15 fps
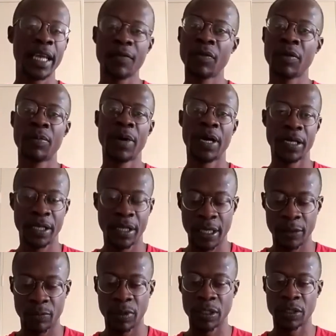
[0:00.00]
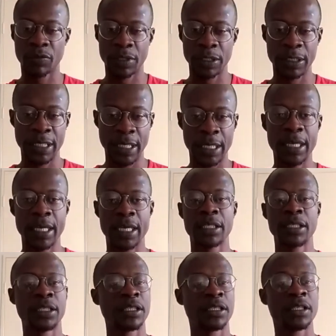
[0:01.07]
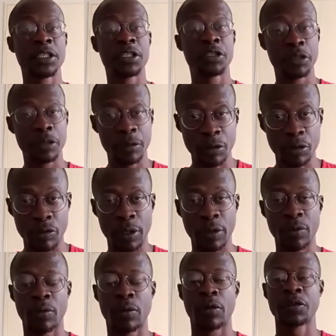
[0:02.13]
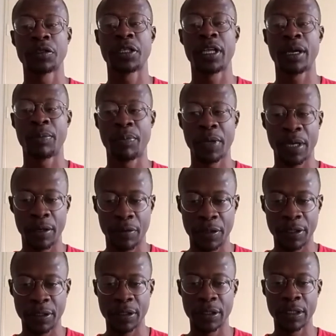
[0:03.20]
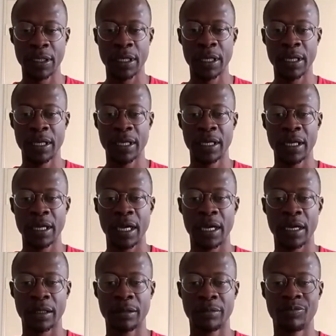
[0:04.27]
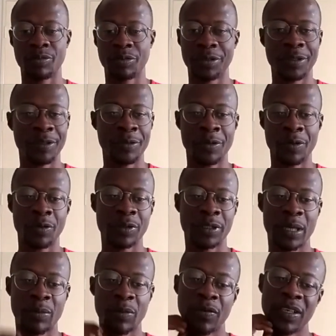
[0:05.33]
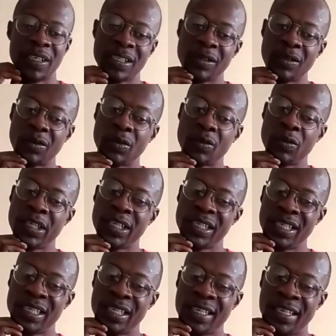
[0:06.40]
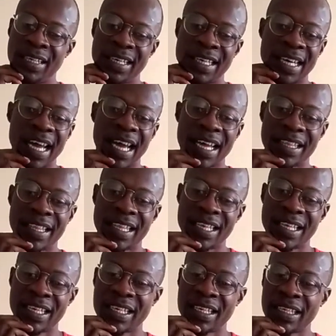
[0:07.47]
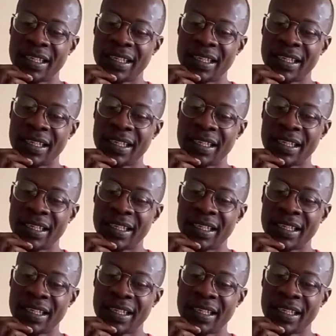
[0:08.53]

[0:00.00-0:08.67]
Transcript: everybody that was resilient, the children who lost their parents, some of us included. I think